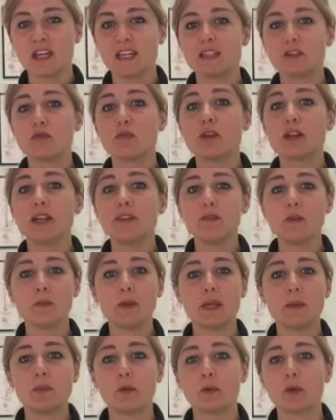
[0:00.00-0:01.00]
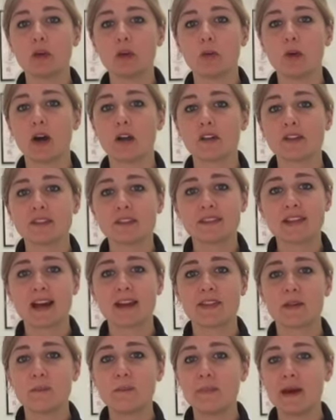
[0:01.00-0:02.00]
It's really for people who
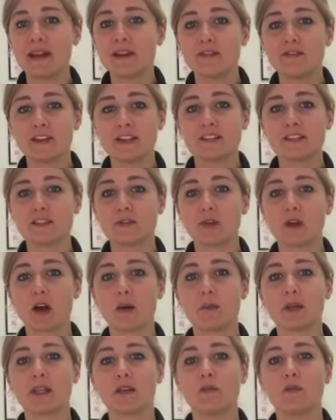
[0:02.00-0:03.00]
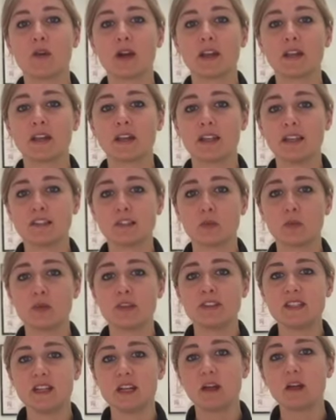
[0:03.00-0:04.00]
understand the benefits of coming in regularly. So we
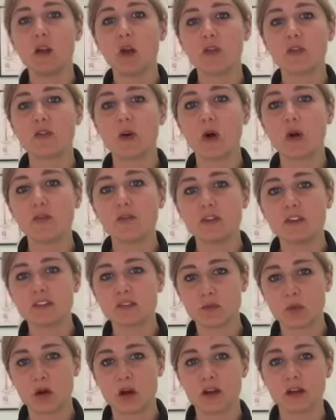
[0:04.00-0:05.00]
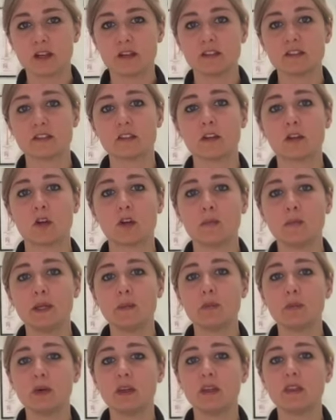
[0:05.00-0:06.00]
see a lot of office workers, a lot of
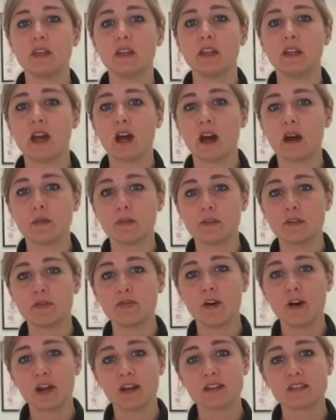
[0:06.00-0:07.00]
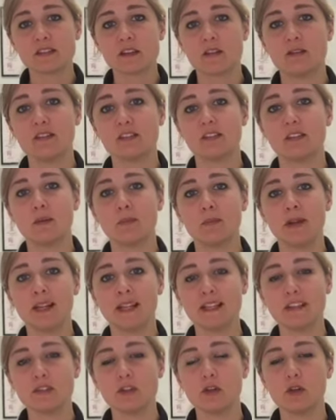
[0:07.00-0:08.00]
people in the fire service and the
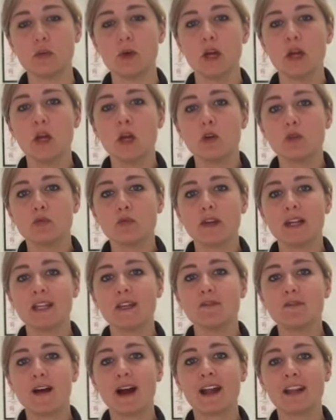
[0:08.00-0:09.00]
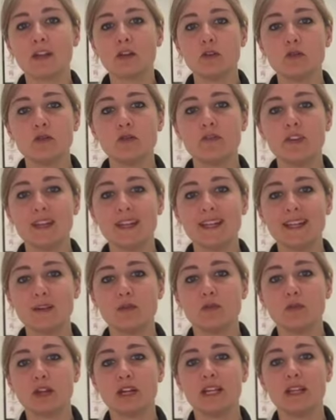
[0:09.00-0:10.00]
police who really value
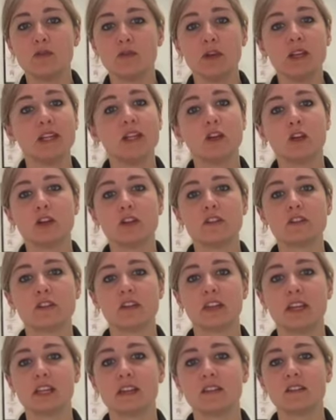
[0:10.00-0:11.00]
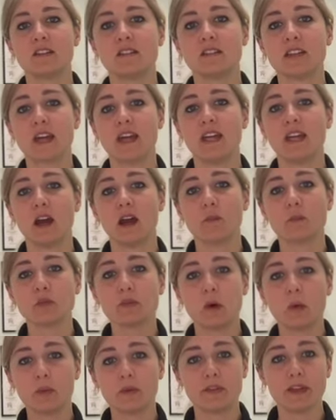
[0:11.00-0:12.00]
feeling really, really good so that they can stay
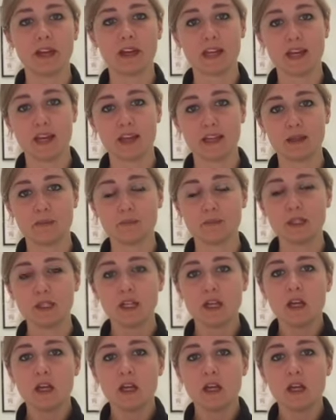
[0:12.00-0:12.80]
top of their game.